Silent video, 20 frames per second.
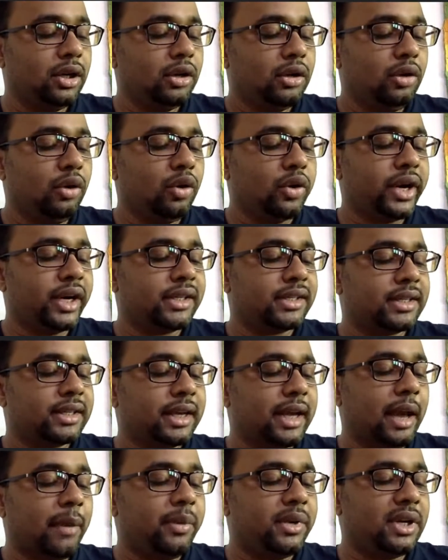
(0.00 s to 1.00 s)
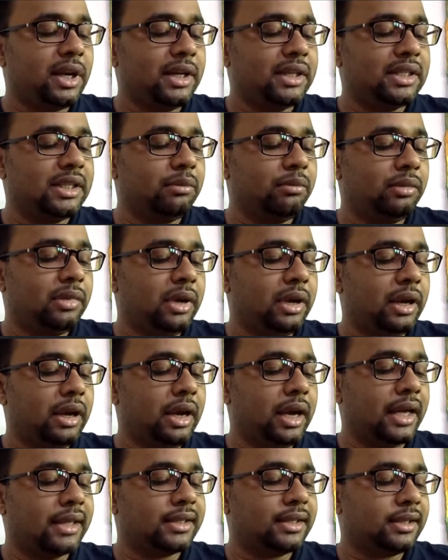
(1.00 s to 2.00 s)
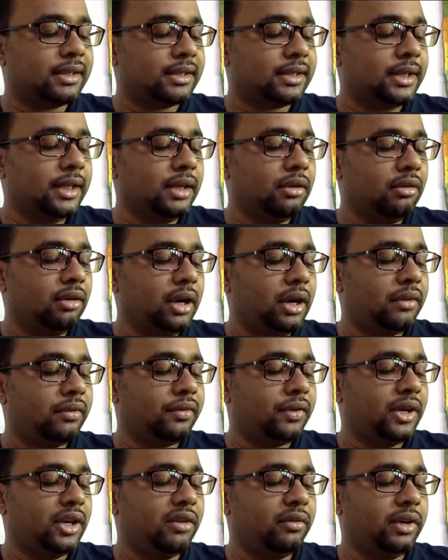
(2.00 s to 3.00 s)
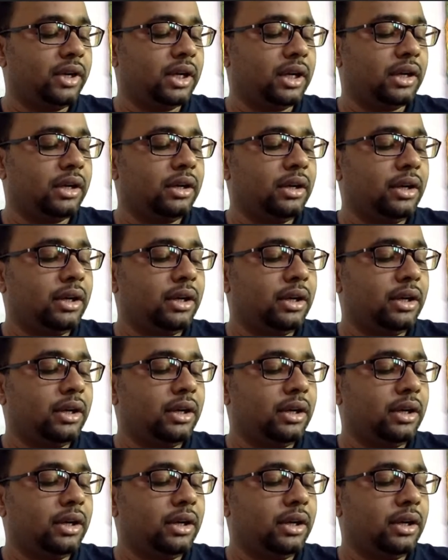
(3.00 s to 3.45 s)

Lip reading: locates capitalism as the singular phenomena